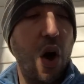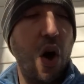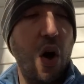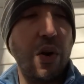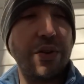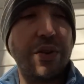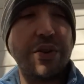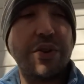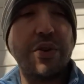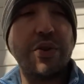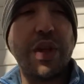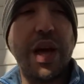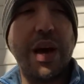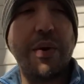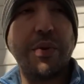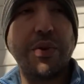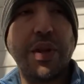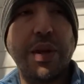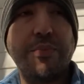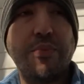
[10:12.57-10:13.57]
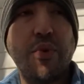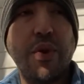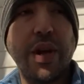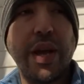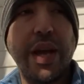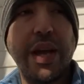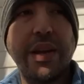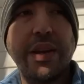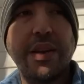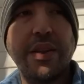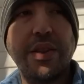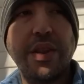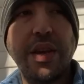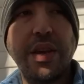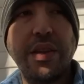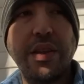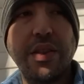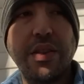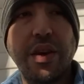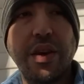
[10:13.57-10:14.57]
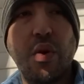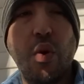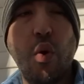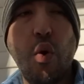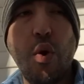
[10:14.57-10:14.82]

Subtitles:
Hard to do that when they bring in the